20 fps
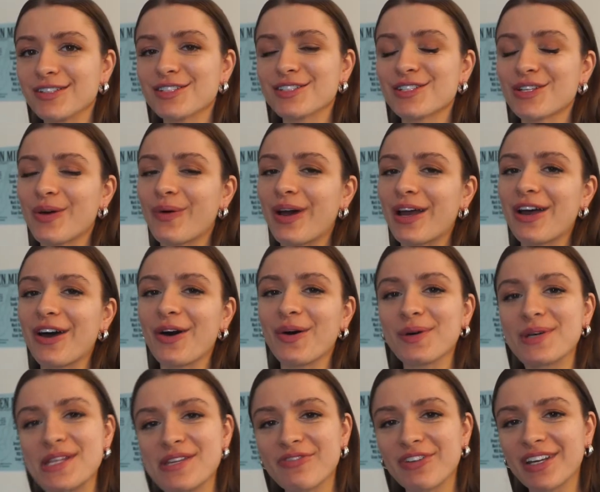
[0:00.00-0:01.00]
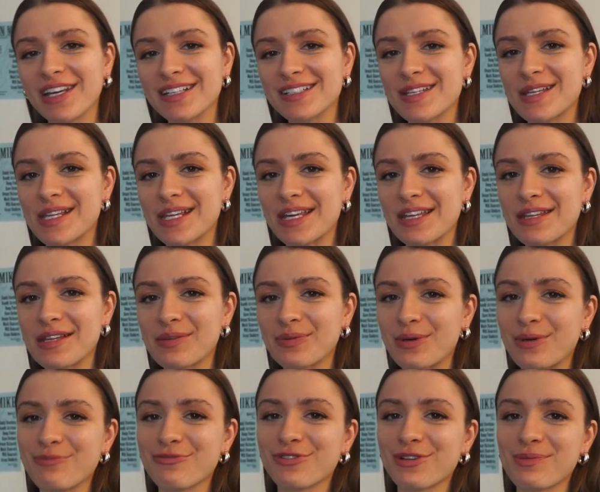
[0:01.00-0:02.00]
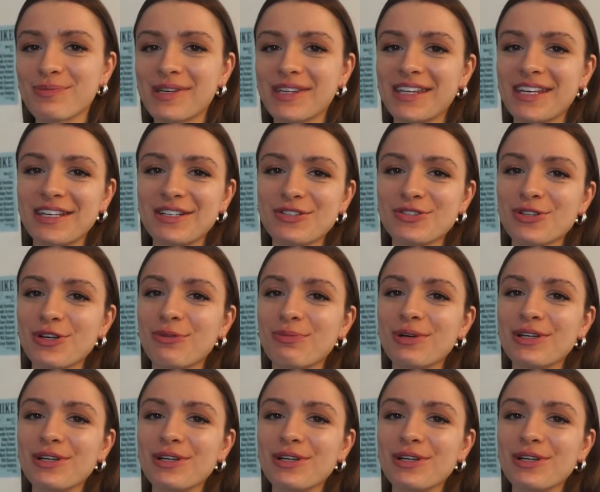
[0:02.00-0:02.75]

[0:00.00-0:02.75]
So I always forget to say this when I'm filming the intro,